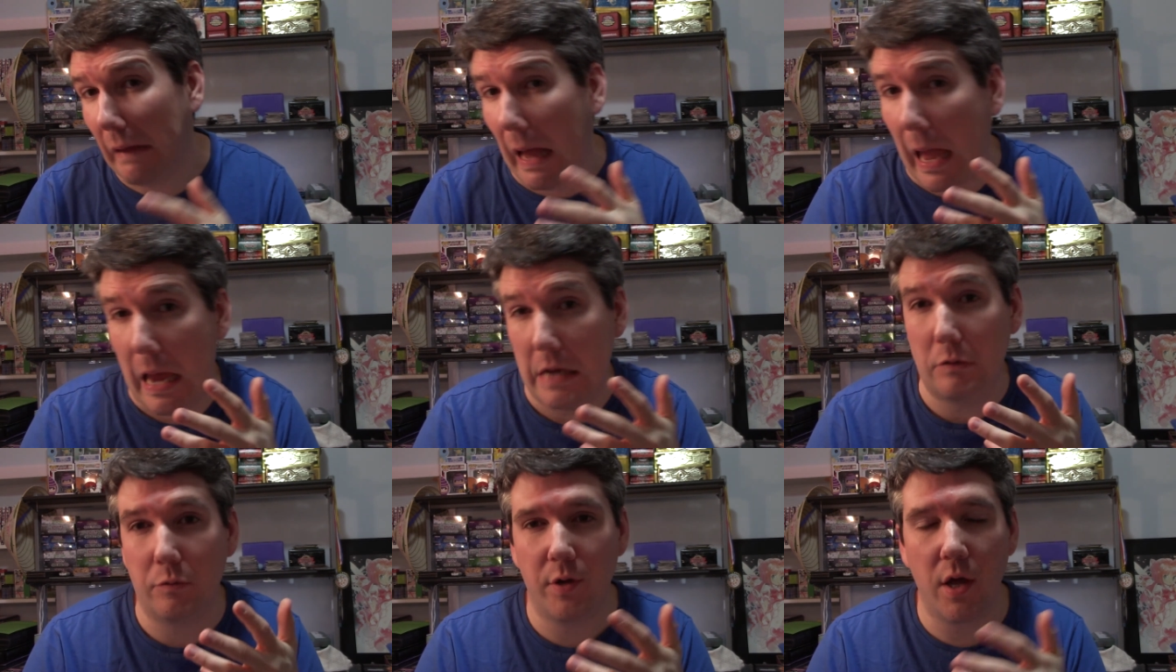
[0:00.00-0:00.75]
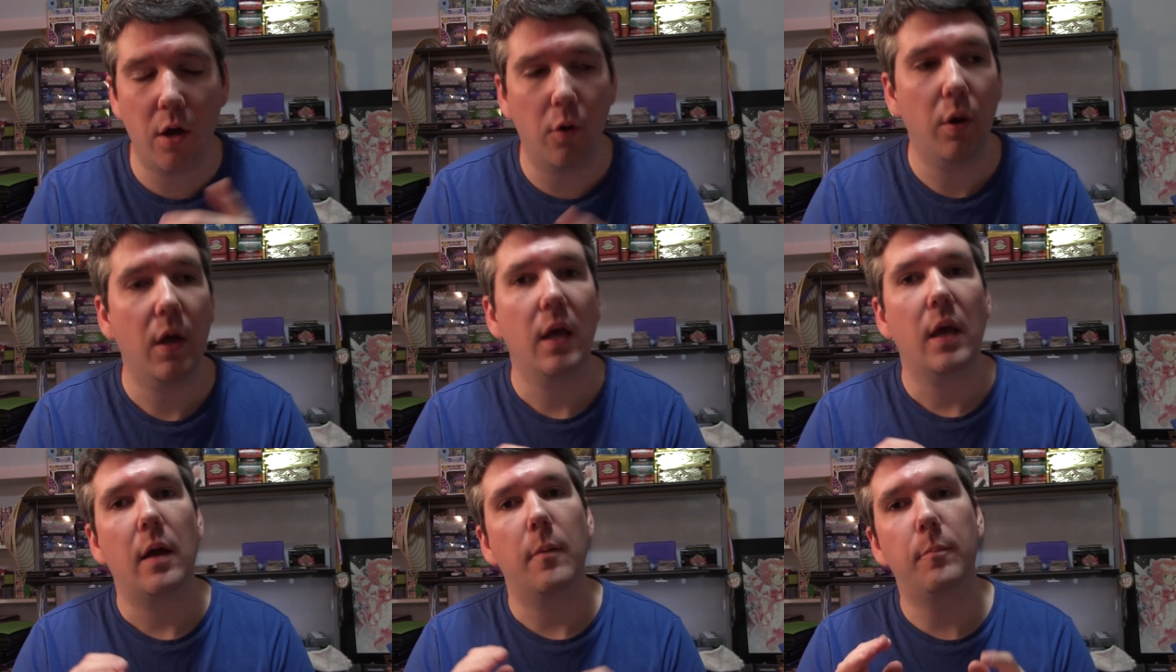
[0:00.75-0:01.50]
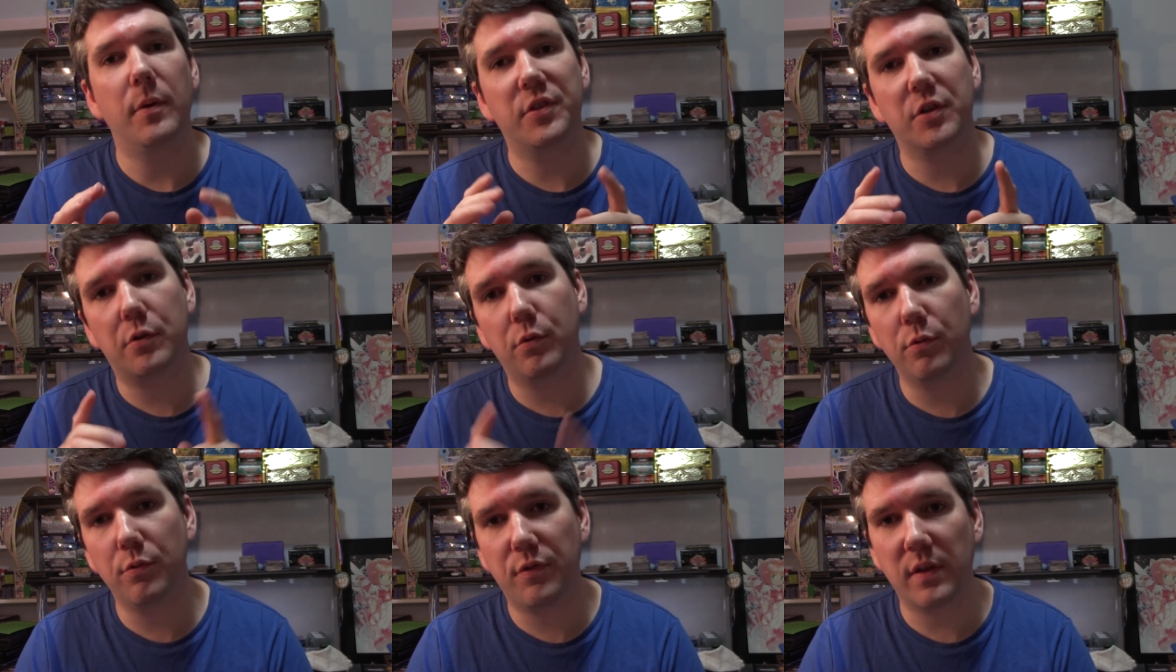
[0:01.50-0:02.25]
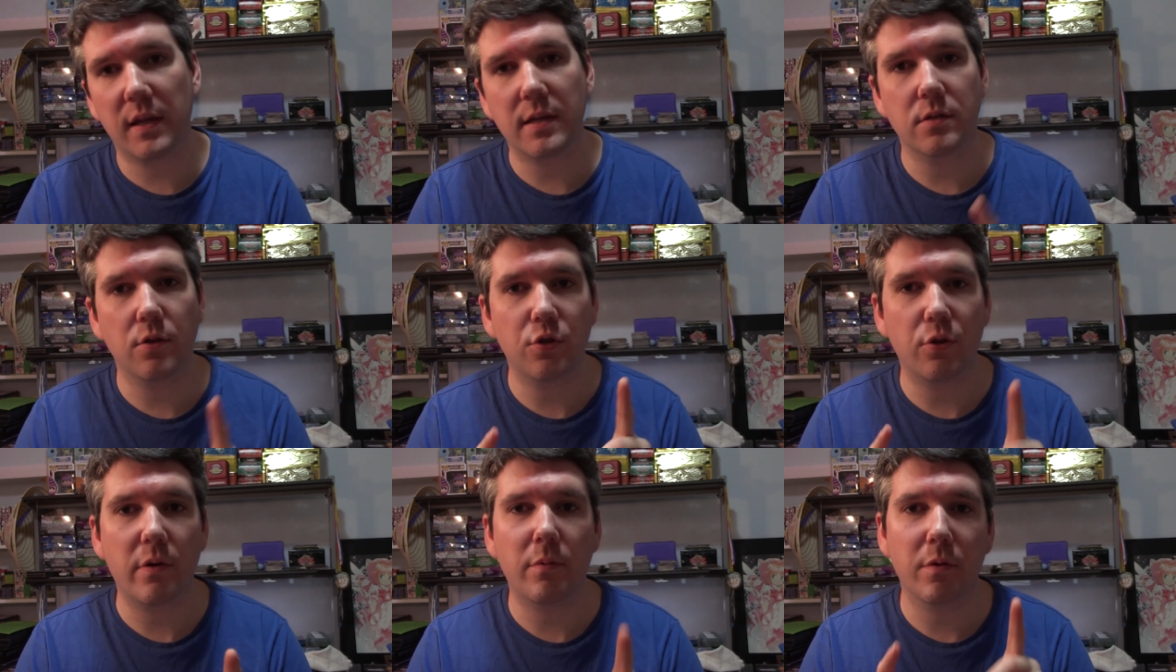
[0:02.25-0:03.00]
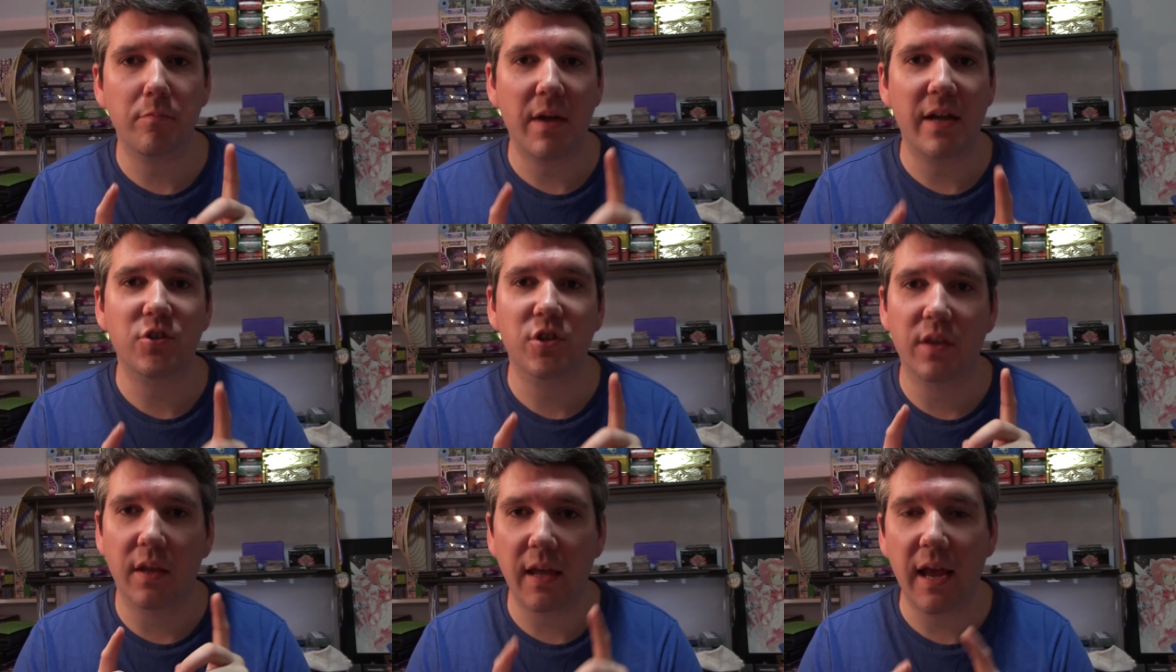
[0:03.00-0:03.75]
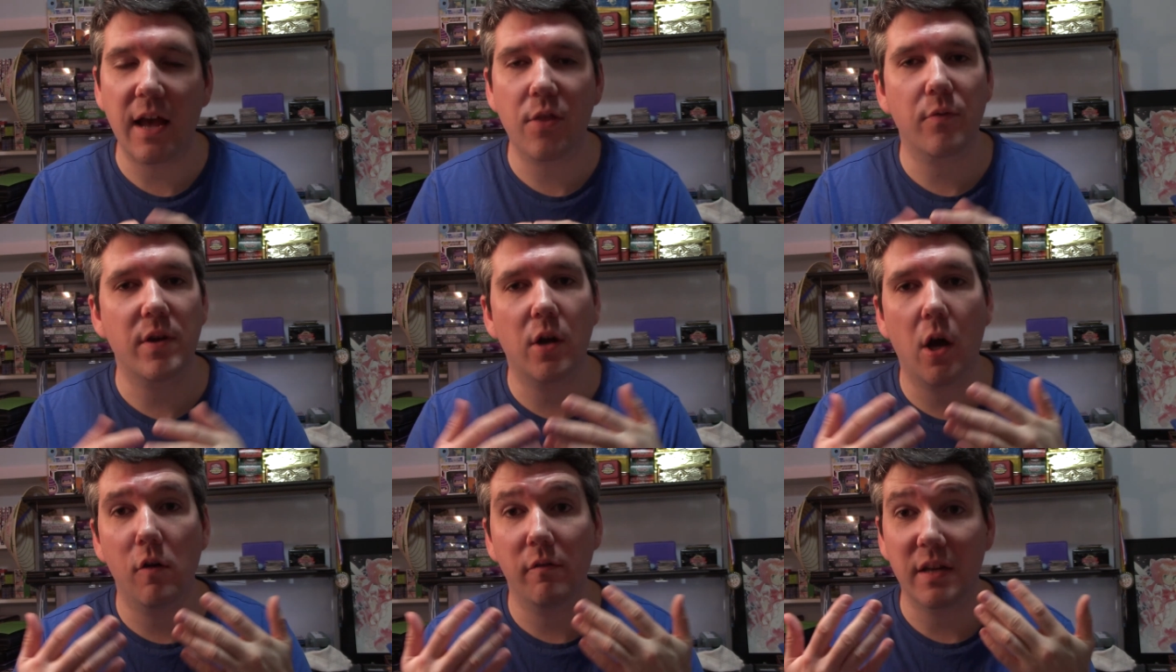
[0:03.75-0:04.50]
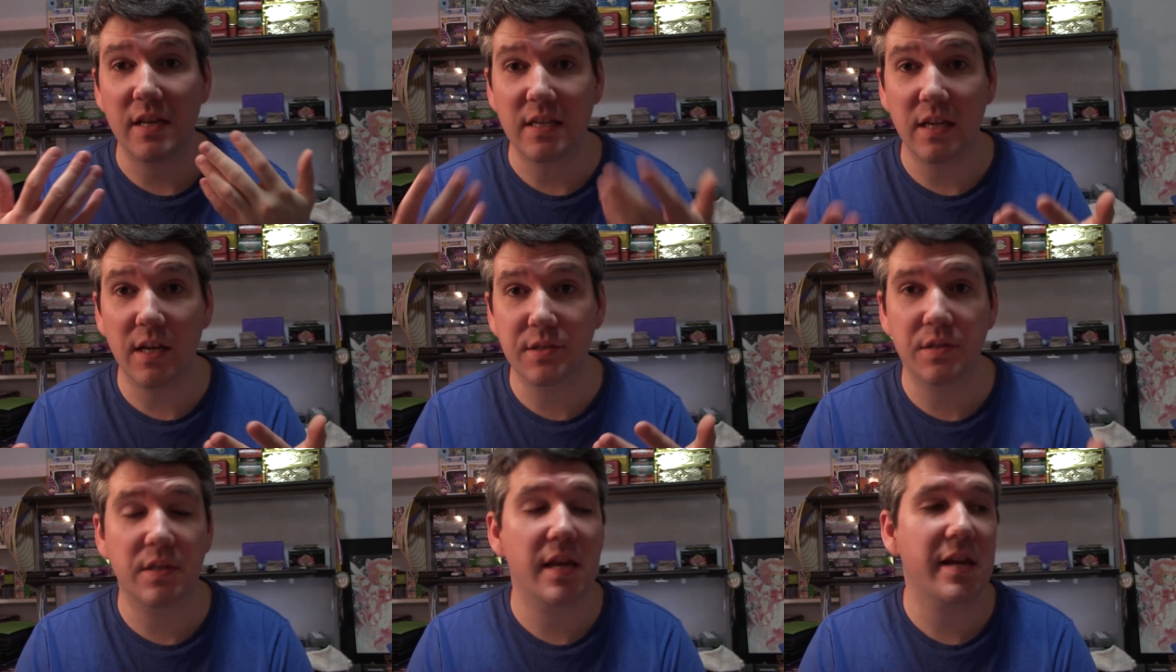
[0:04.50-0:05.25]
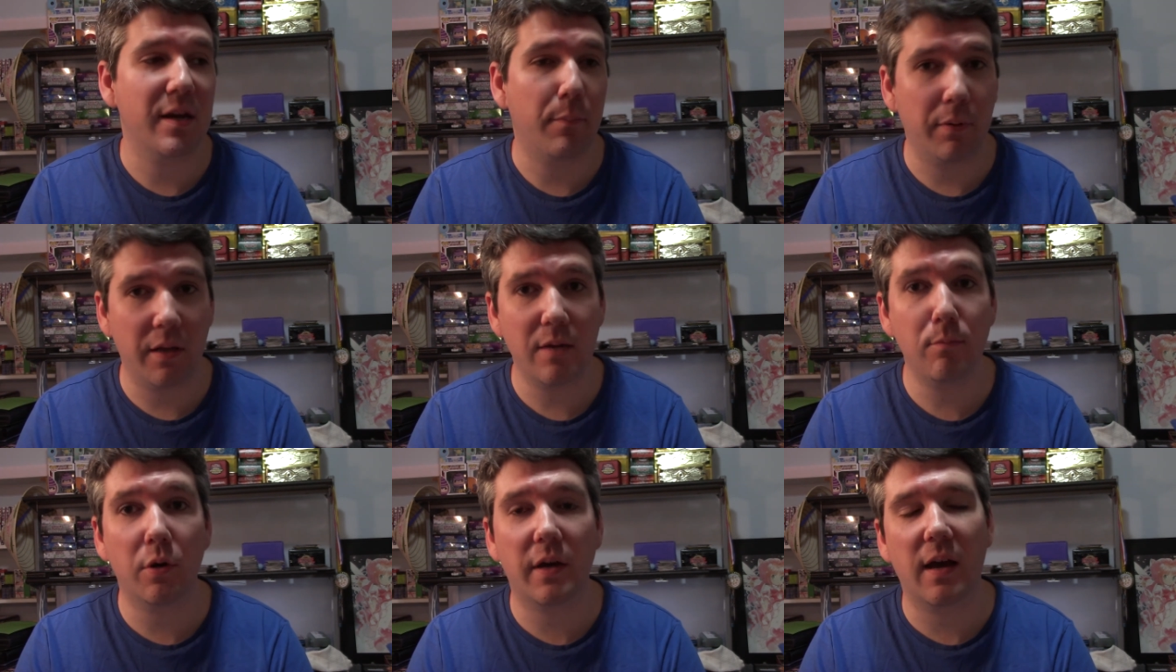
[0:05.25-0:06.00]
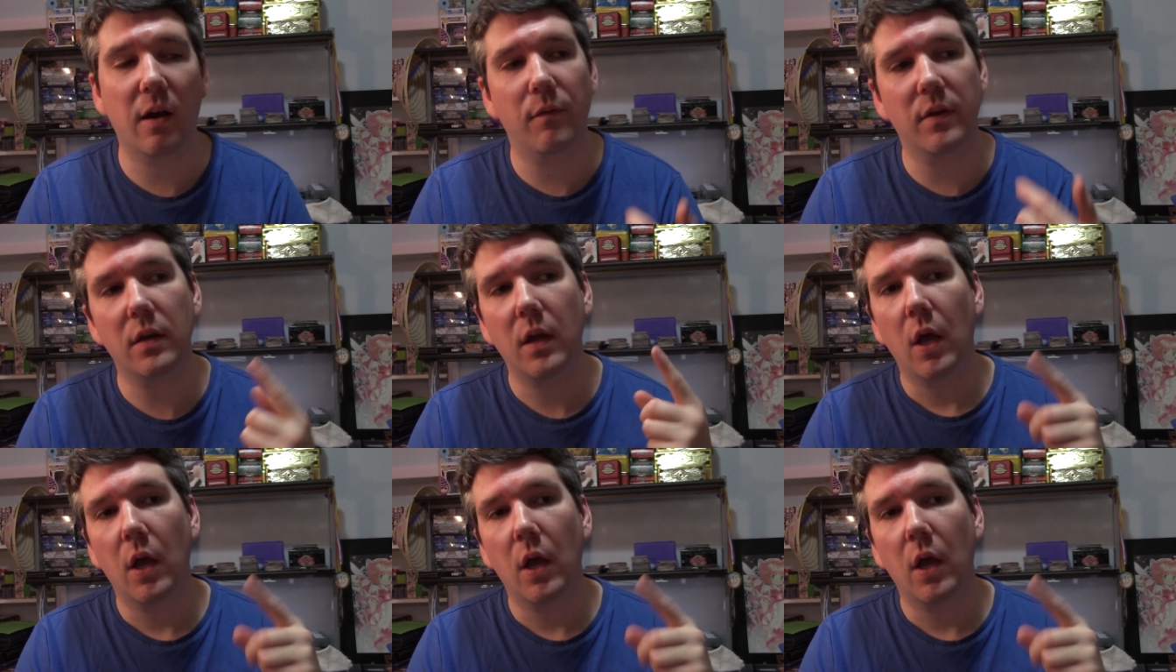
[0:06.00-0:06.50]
I don't know. But the cool thing is they're doing what Magic the Gathering already does and taking a playbook out of it